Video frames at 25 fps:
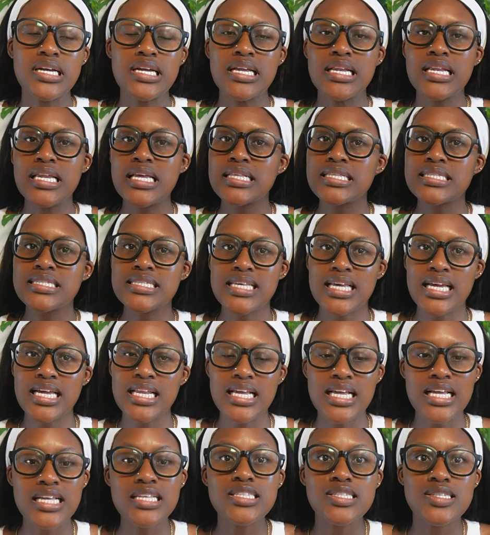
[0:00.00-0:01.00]
let's
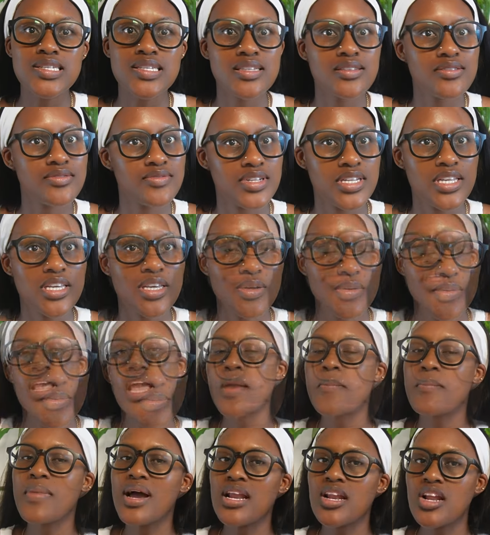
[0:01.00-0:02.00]
get into the video.
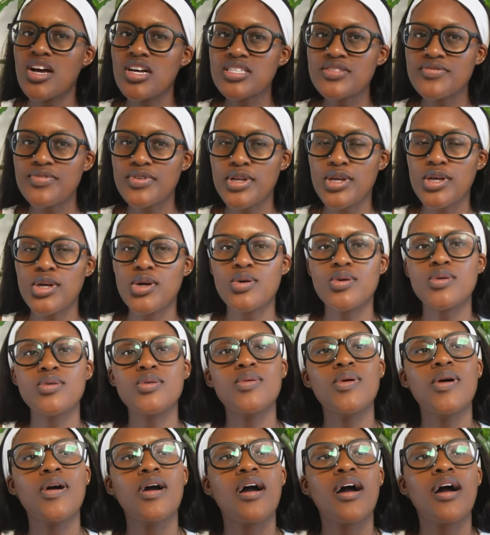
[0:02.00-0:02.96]
In my last video,